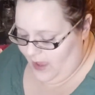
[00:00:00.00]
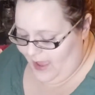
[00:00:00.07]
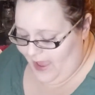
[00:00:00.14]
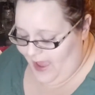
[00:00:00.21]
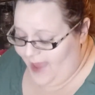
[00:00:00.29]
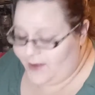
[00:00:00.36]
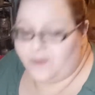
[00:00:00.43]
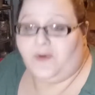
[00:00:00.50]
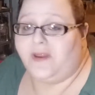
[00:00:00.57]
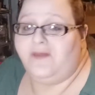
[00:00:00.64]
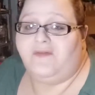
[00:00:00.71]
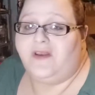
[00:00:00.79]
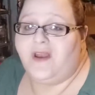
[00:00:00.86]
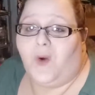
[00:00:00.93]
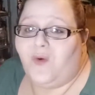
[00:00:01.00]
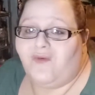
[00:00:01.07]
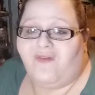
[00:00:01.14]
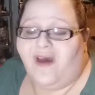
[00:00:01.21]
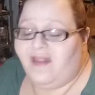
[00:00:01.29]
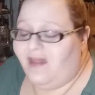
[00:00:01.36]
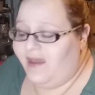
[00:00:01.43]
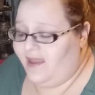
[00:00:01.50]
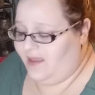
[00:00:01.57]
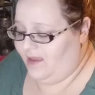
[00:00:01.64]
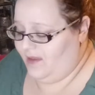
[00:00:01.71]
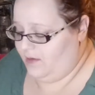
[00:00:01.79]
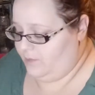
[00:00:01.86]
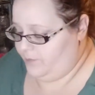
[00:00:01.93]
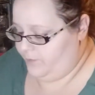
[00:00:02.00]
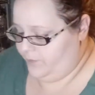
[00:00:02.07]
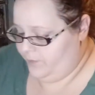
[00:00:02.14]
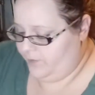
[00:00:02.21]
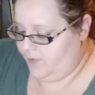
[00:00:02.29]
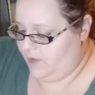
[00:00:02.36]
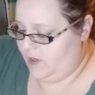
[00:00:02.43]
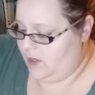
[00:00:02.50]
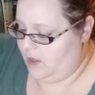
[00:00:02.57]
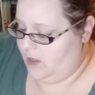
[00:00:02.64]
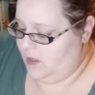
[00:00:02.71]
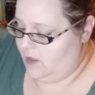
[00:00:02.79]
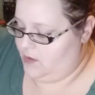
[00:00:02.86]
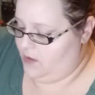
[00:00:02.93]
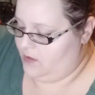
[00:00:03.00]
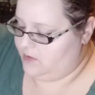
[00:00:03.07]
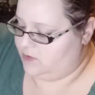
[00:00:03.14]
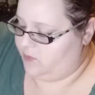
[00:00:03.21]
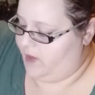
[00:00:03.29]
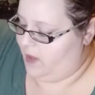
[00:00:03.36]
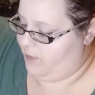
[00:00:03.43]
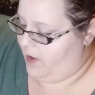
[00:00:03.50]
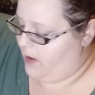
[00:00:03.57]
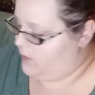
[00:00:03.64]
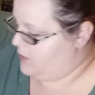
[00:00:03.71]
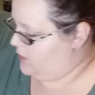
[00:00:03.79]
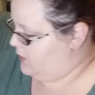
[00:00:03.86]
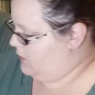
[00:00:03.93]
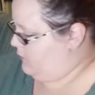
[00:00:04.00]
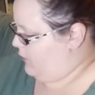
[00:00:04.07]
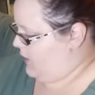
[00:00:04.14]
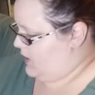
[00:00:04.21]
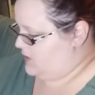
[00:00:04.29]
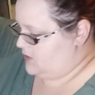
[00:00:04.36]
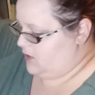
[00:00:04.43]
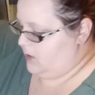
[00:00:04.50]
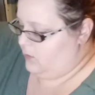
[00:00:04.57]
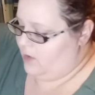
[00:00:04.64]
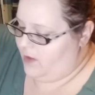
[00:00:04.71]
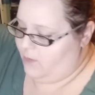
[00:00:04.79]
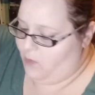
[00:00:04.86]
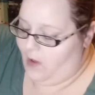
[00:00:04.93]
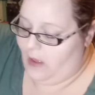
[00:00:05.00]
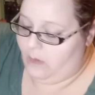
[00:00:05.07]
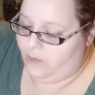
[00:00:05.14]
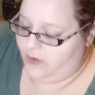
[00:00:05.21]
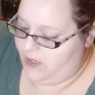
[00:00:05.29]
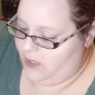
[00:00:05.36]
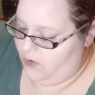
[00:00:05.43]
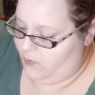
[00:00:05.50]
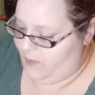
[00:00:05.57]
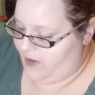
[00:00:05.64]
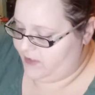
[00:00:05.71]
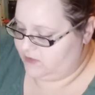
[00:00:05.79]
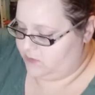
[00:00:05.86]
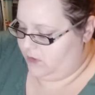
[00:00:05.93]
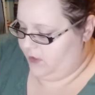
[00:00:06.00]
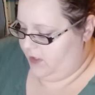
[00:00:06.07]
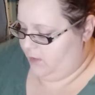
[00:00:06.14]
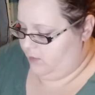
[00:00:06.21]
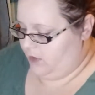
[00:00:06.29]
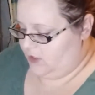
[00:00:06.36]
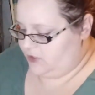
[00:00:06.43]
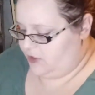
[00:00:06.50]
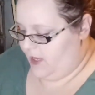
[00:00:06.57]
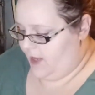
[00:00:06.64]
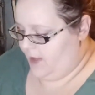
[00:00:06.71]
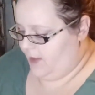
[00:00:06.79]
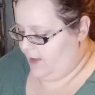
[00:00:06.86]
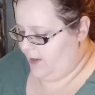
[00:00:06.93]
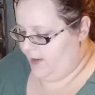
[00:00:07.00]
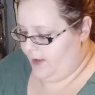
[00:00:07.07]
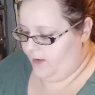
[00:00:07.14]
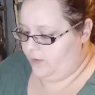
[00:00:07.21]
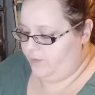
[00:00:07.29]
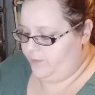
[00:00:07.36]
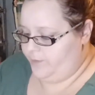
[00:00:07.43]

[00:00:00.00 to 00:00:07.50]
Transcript: I don't even know if I like it. So we got powder, bronzer. Well, while we're here, we might as well get blush and highlight out.